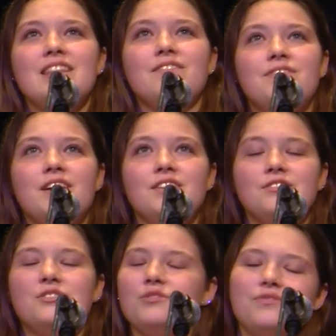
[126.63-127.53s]
that
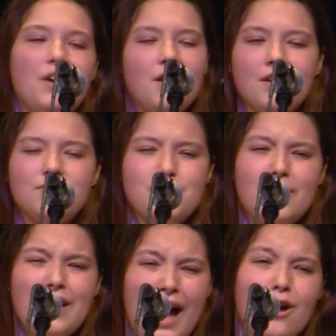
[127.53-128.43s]
fell too far from the
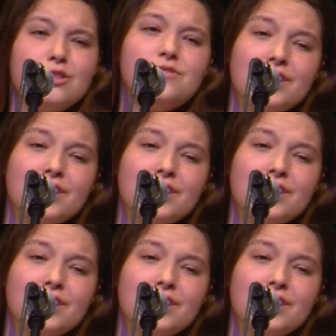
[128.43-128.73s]
clouds.